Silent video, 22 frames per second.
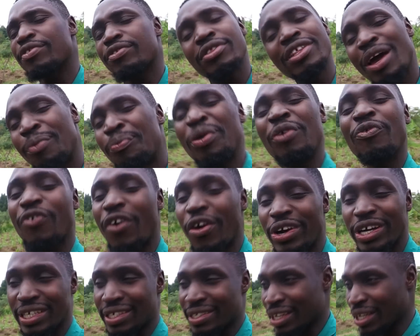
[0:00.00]
their,
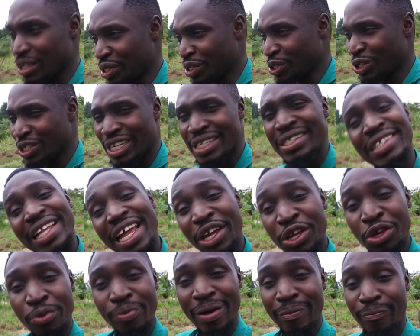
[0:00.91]
preferences, you know, just
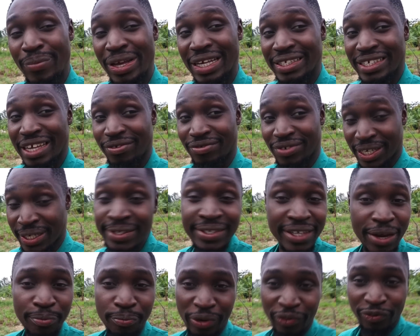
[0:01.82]
like human beings have
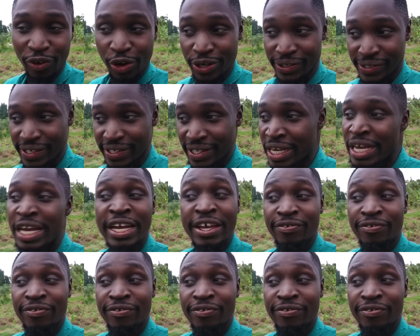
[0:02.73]
tastes and preferences.